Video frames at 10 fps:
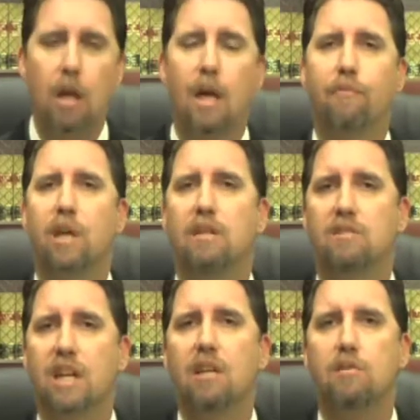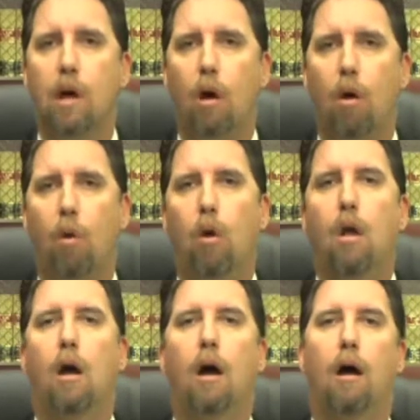If they did know
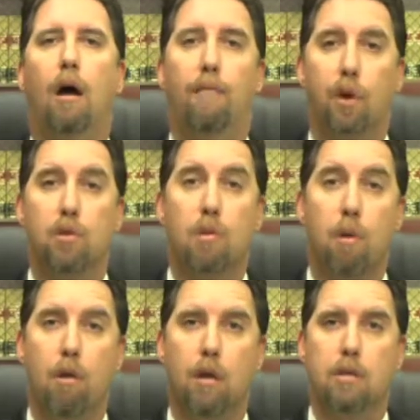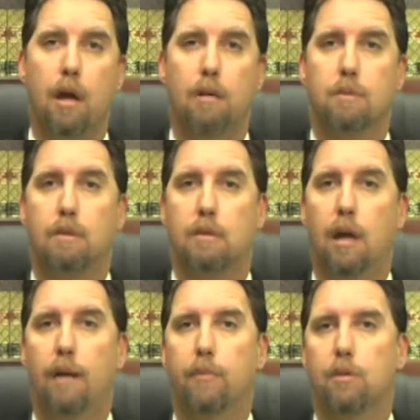of those erroneous items at the
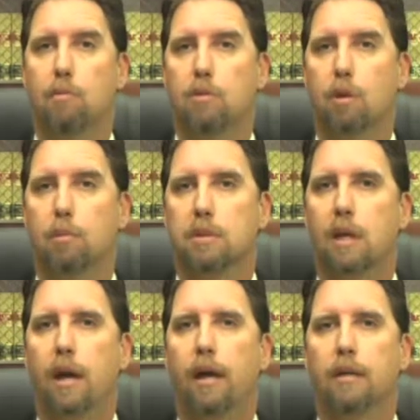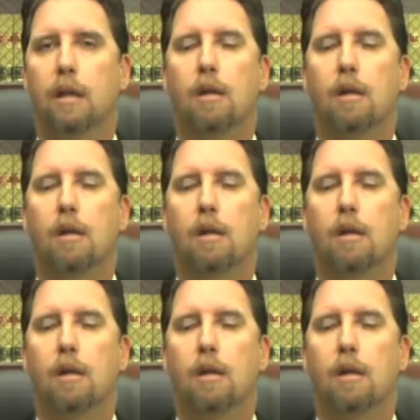time that the return was signed,